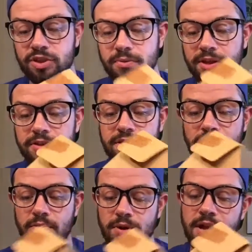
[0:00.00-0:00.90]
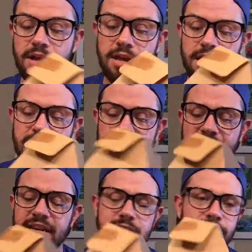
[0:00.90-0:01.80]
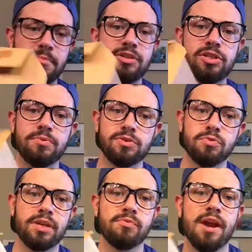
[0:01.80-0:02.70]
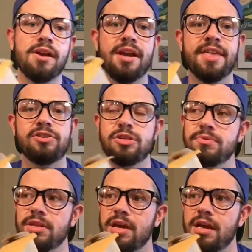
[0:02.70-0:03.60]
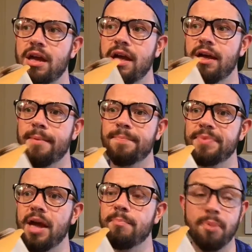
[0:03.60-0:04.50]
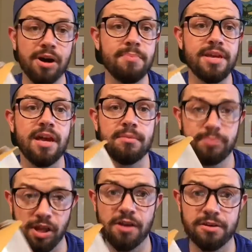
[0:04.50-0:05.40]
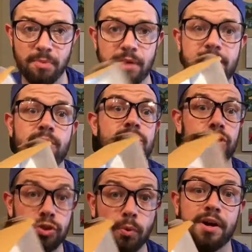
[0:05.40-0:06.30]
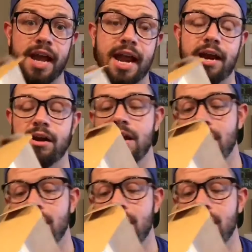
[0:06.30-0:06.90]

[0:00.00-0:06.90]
she was also in the 90s for me, she was really rare in that she was a, um, a Barbie, a blonde Barbie with short hair.